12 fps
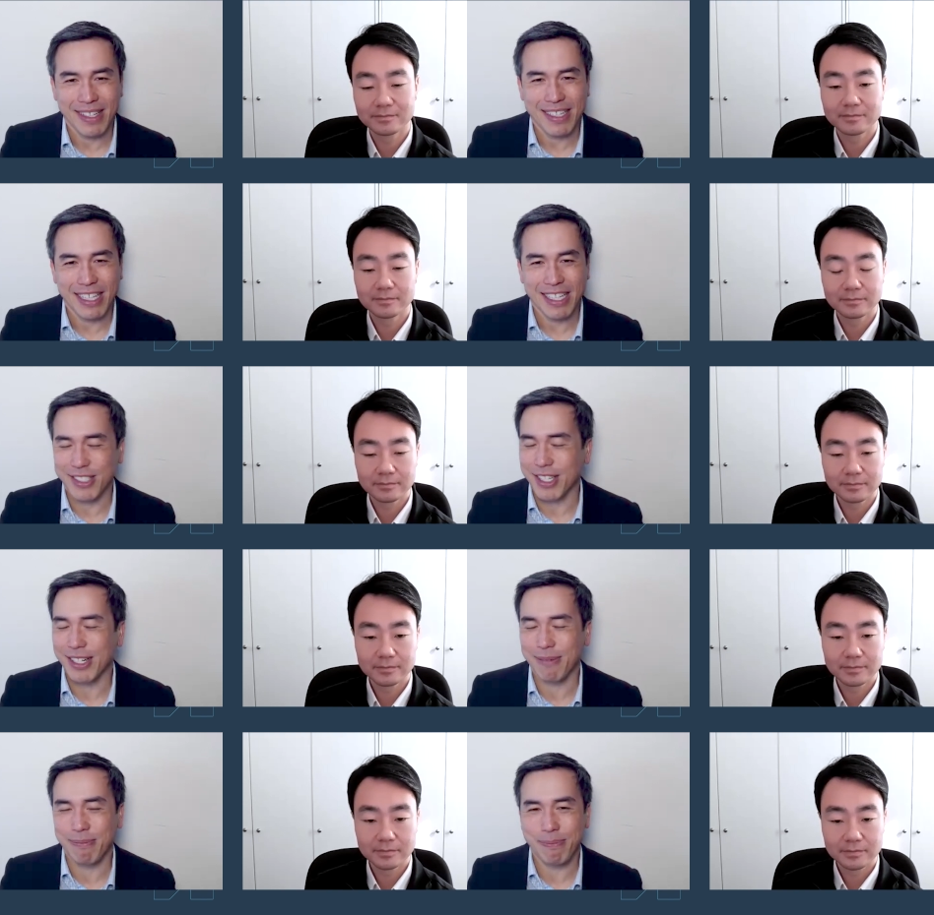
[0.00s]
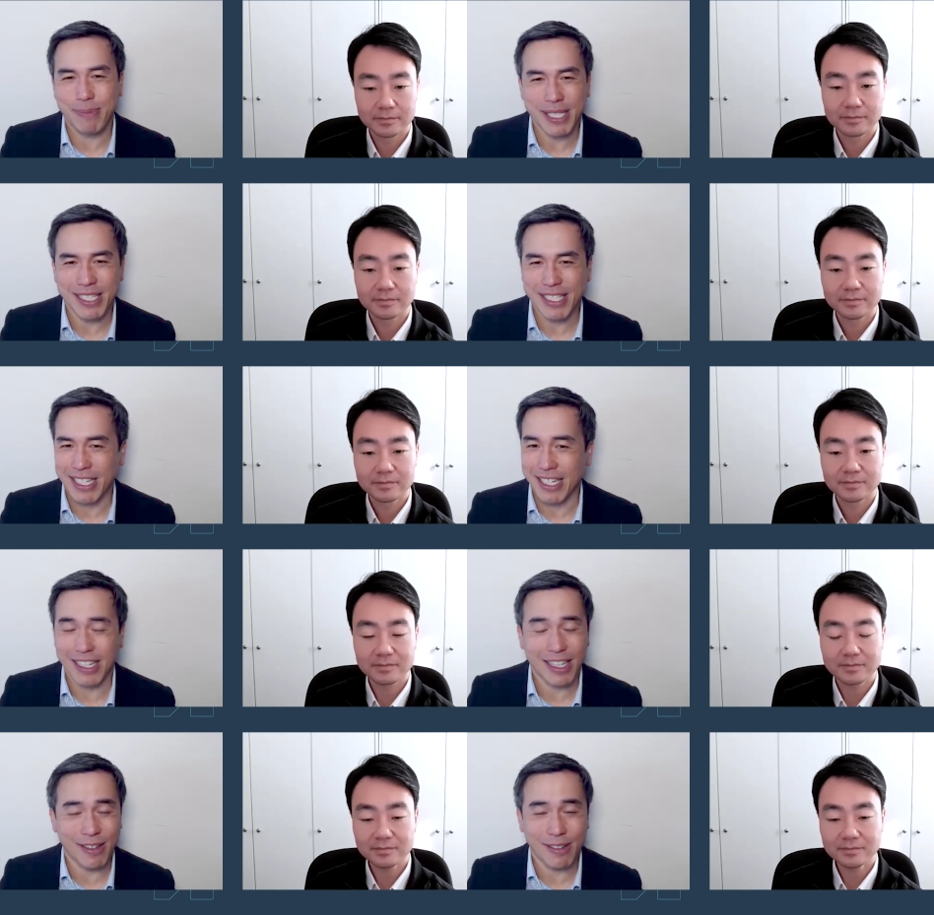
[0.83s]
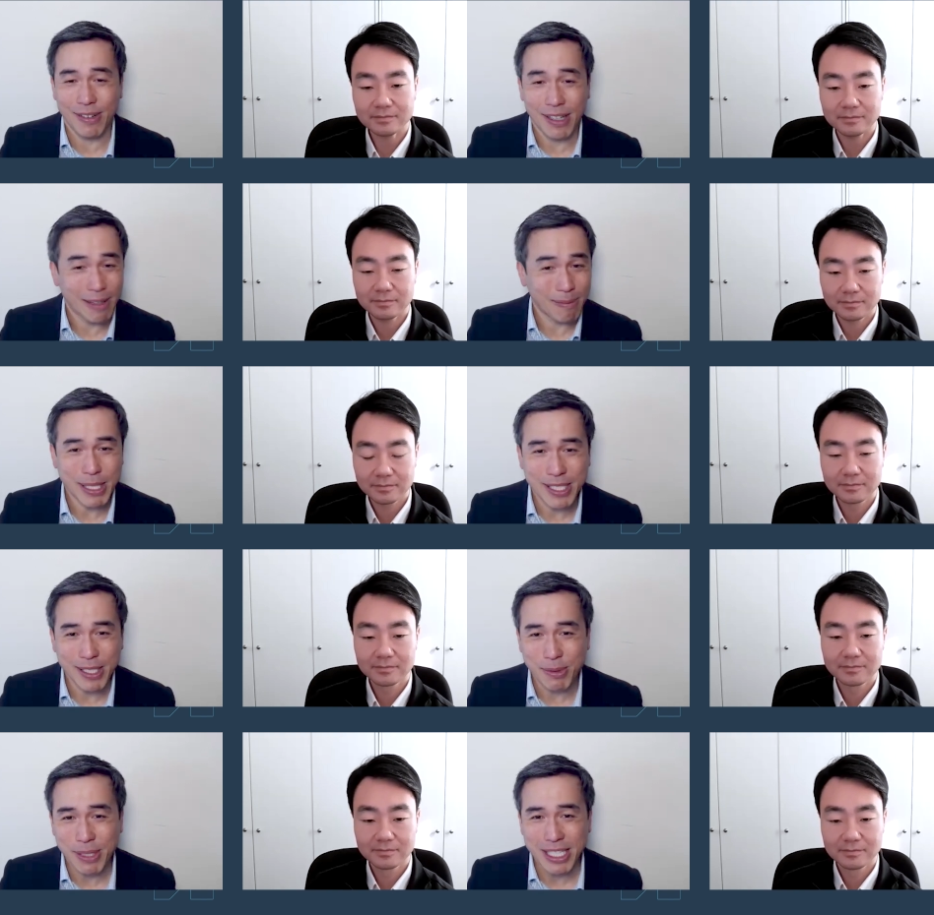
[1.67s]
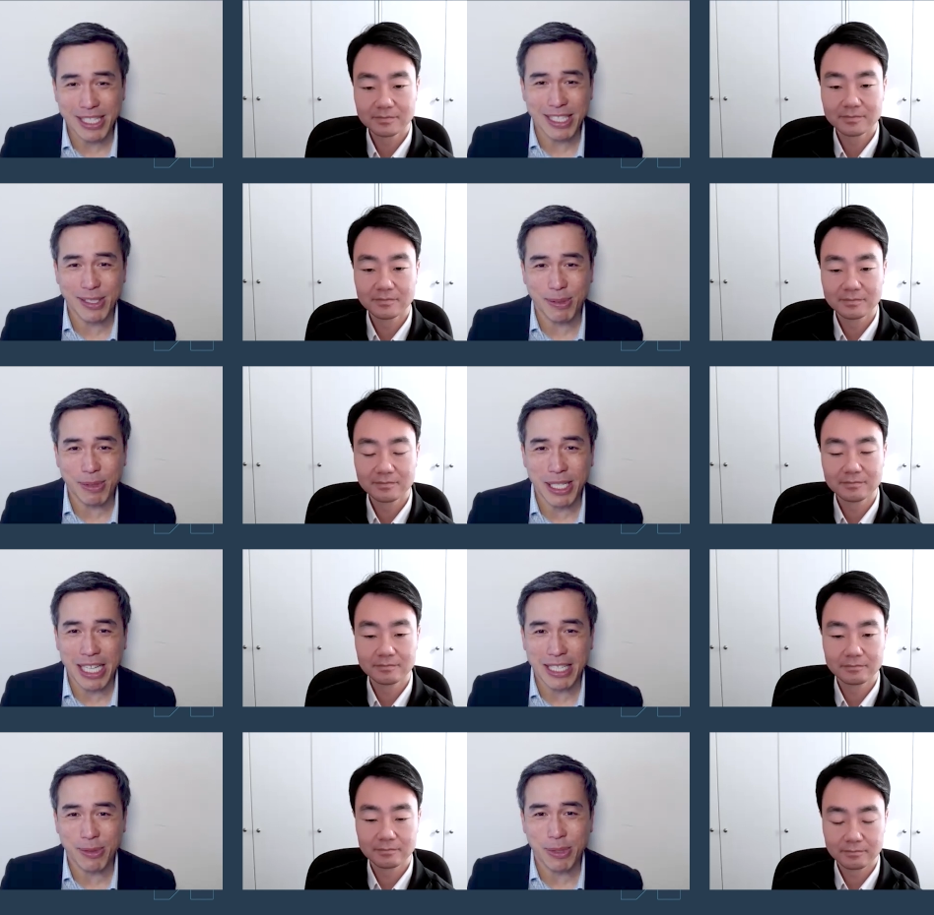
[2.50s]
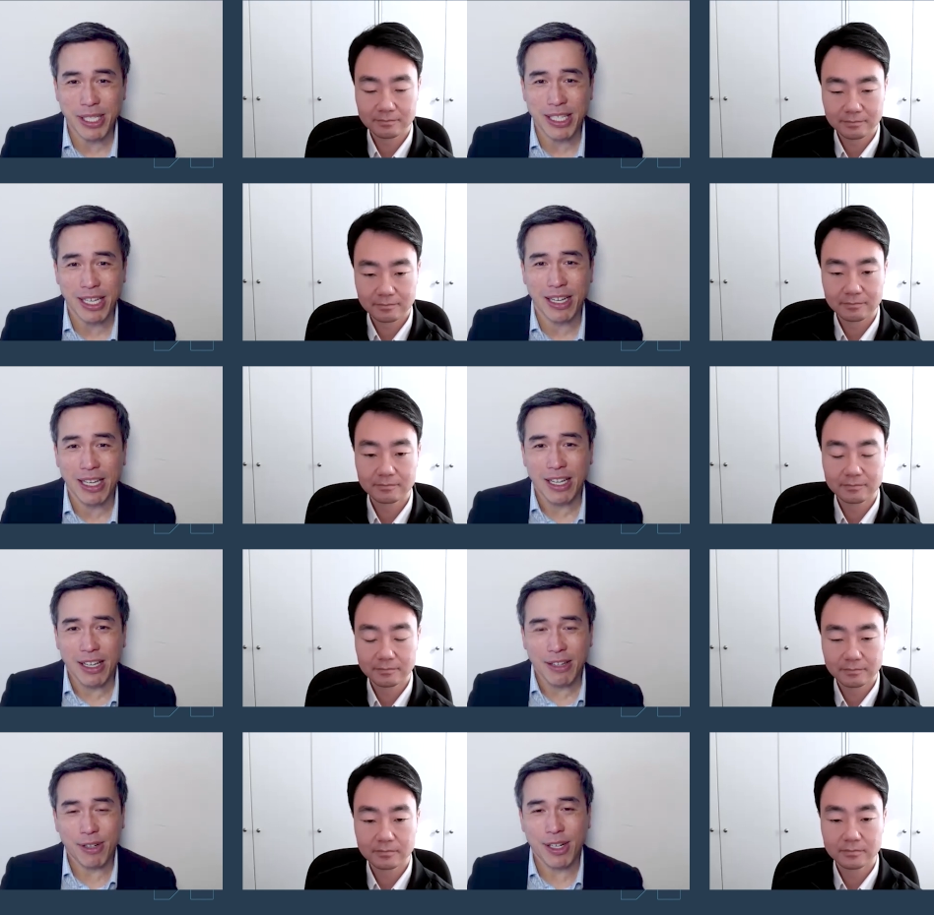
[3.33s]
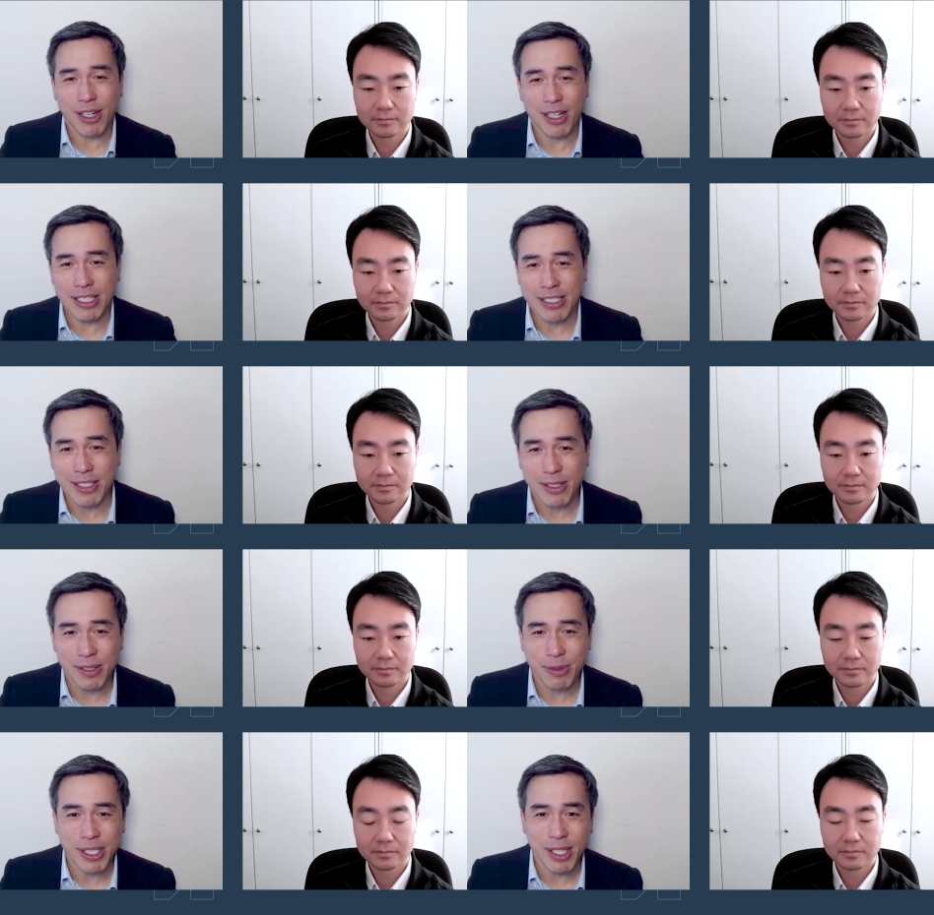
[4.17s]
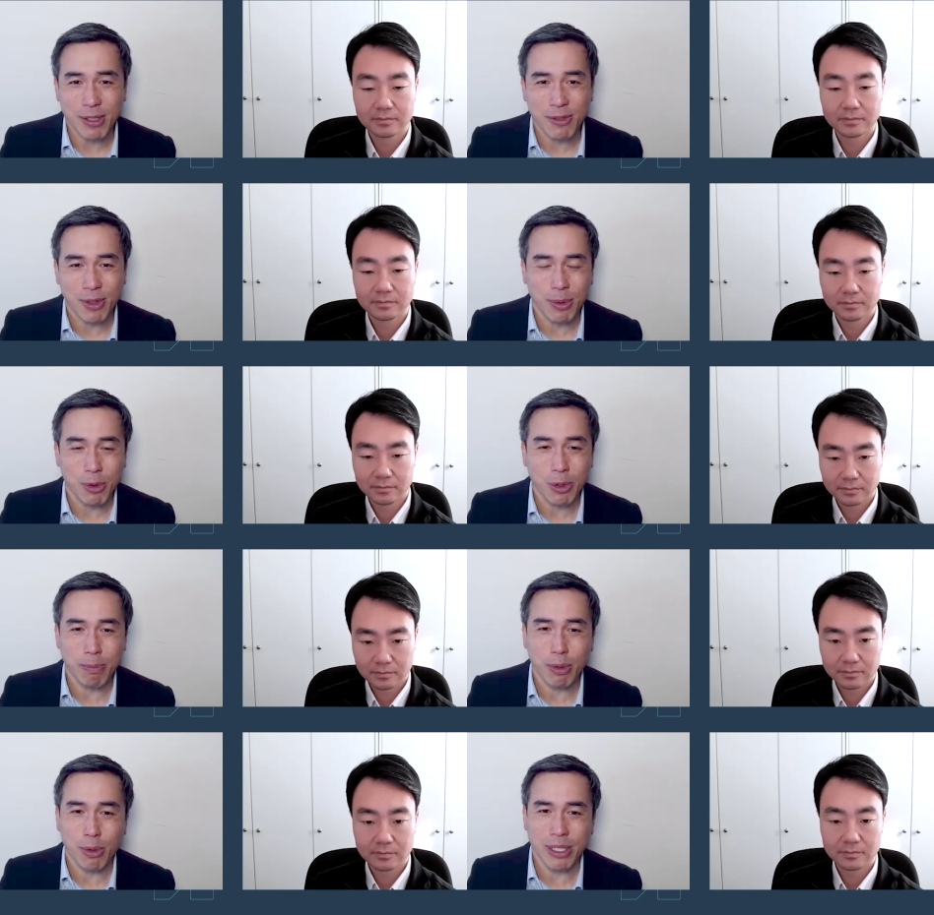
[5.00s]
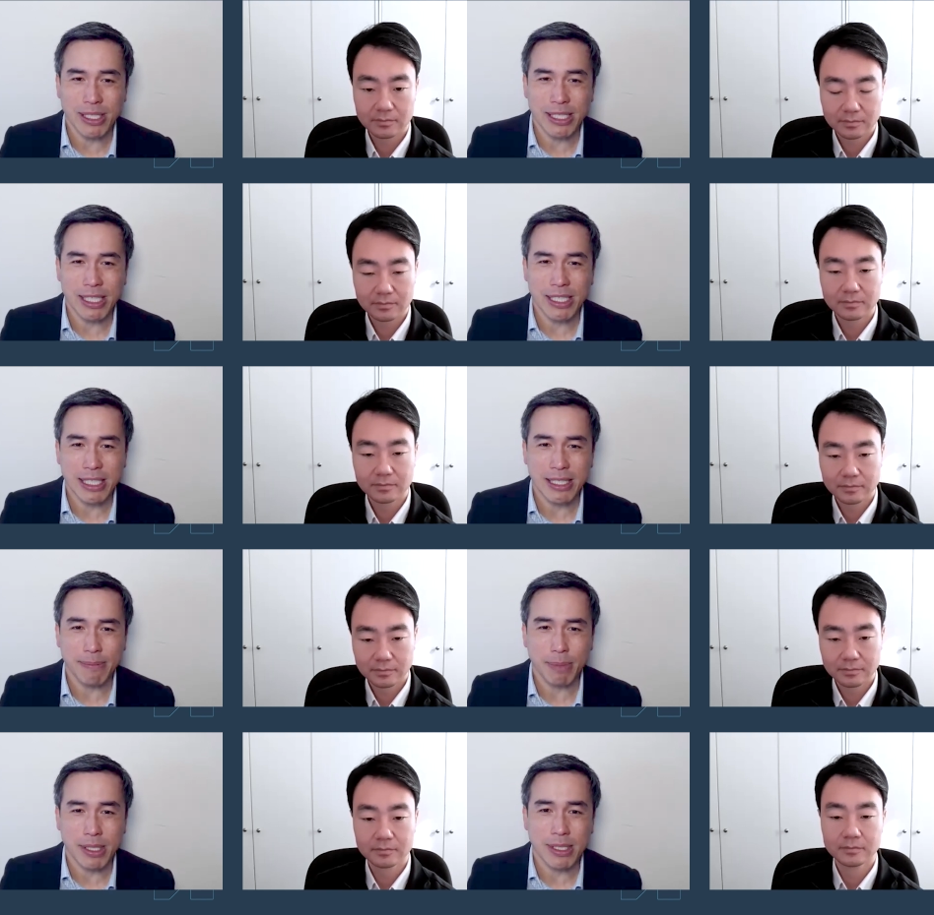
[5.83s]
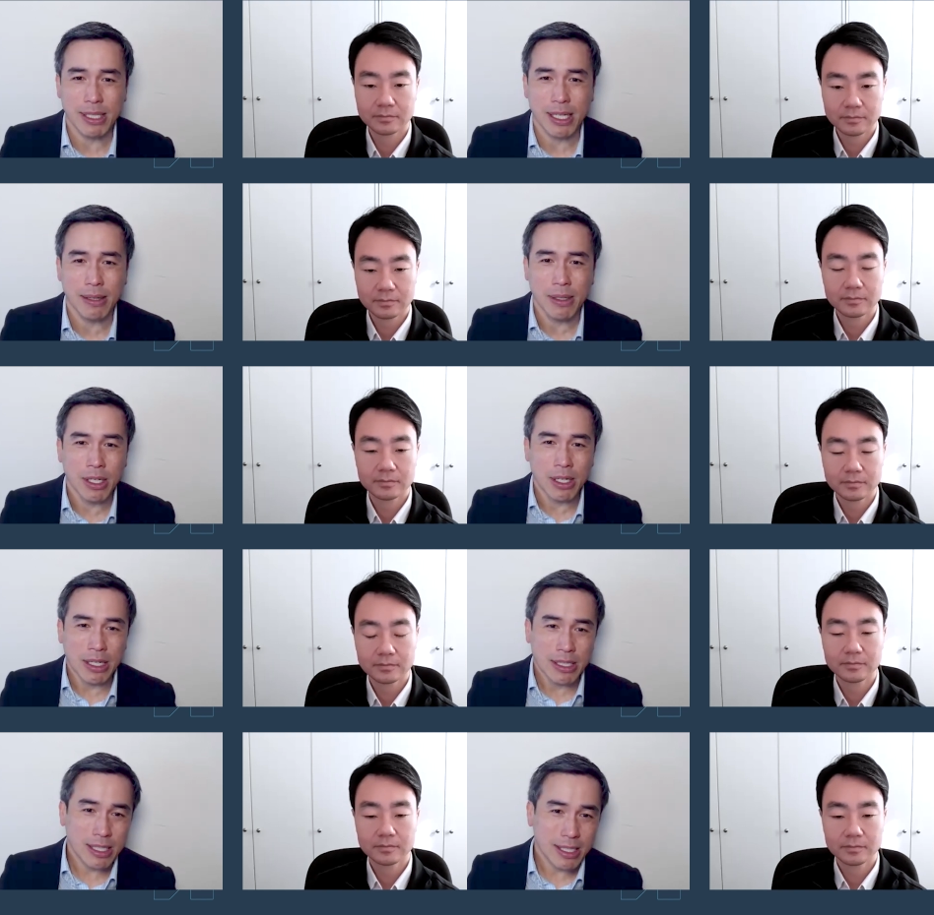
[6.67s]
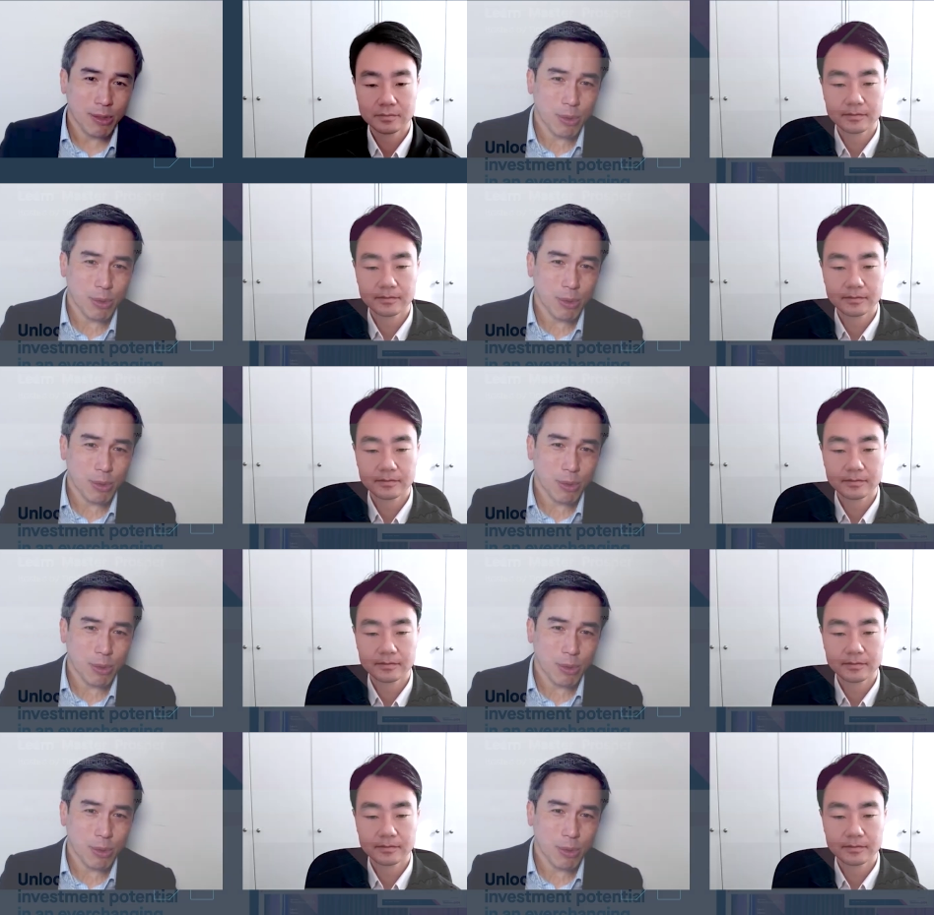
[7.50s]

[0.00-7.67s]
Speaker 1: Yeah, it's going to be uh, a busy week this week as we uh, finalise the results from the reporting season, but. Uh, just a